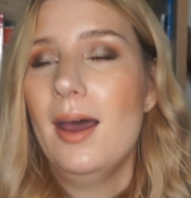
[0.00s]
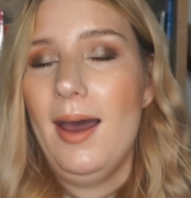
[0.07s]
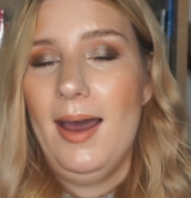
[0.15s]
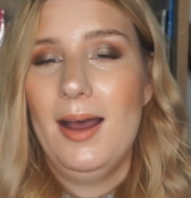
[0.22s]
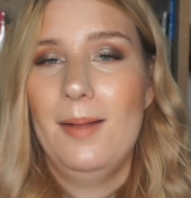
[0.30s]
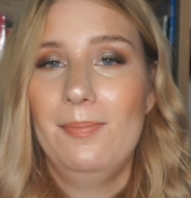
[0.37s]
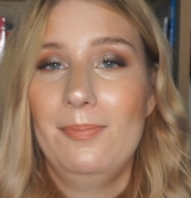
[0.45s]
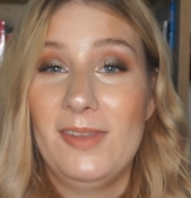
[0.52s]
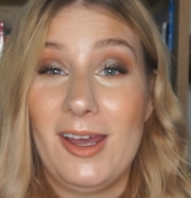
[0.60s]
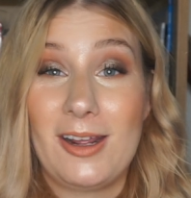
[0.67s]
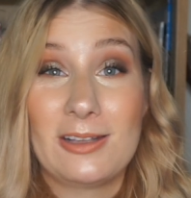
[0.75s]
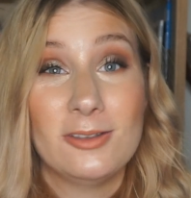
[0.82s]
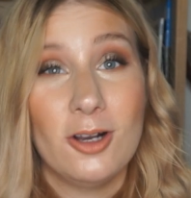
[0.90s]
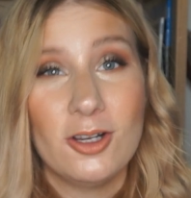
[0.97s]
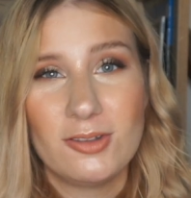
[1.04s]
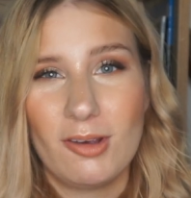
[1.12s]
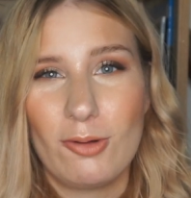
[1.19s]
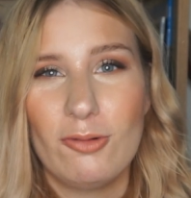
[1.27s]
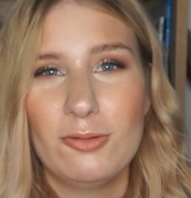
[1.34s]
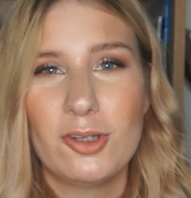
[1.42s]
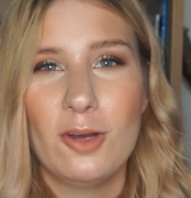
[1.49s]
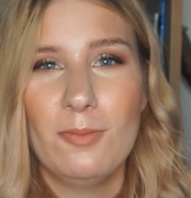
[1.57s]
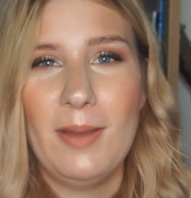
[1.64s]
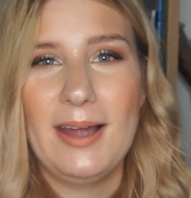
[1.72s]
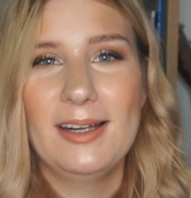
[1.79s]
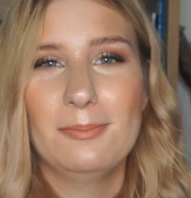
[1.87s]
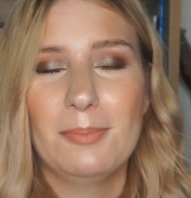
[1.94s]
That is also a cool tone
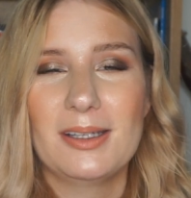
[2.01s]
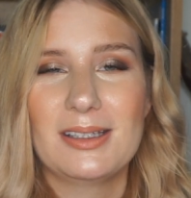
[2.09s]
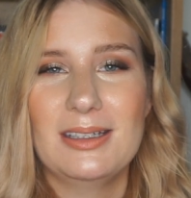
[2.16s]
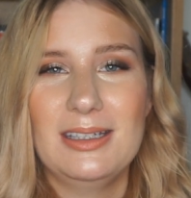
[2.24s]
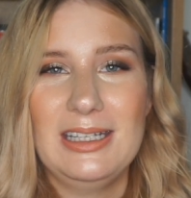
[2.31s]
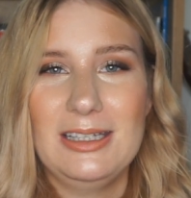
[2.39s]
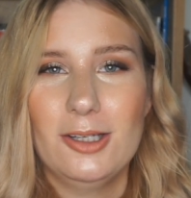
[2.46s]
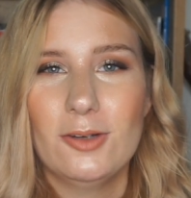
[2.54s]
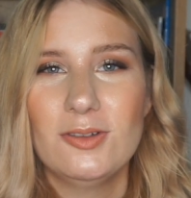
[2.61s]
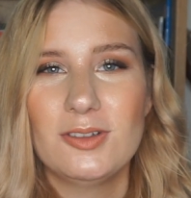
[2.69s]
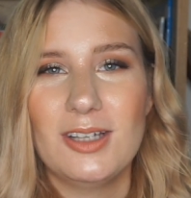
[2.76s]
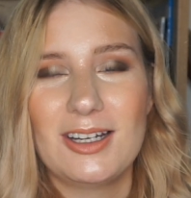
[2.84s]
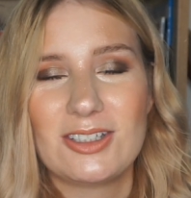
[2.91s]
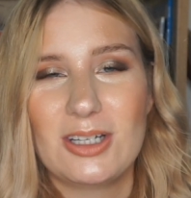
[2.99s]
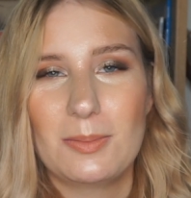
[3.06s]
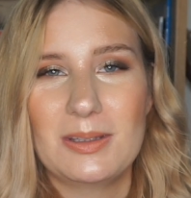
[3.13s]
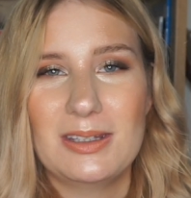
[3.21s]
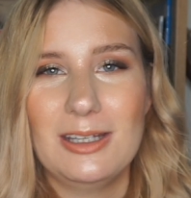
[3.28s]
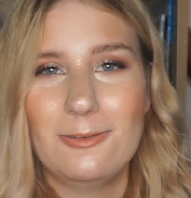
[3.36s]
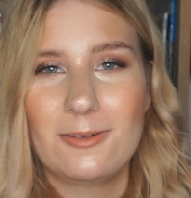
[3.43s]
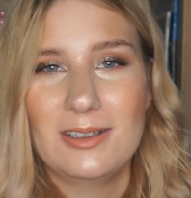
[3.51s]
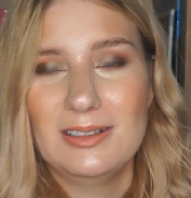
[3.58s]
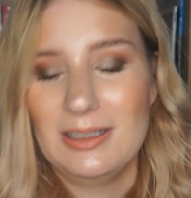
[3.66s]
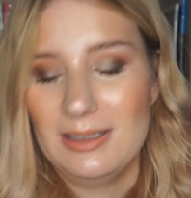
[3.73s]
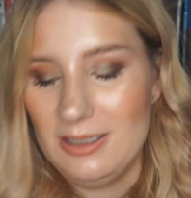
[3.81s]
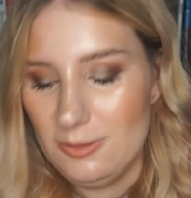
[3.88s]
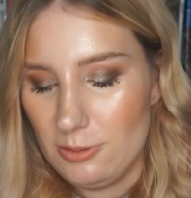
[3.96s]
palette, but the tones are actually a bit different
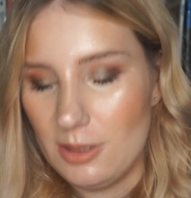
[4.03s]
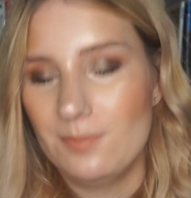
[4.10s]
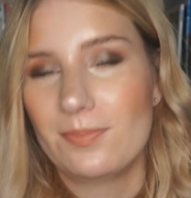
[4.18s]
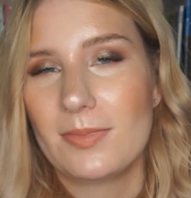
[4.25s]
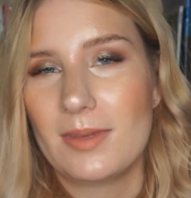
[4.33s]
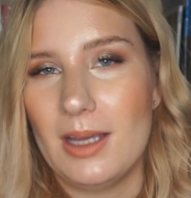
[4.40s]
than this one.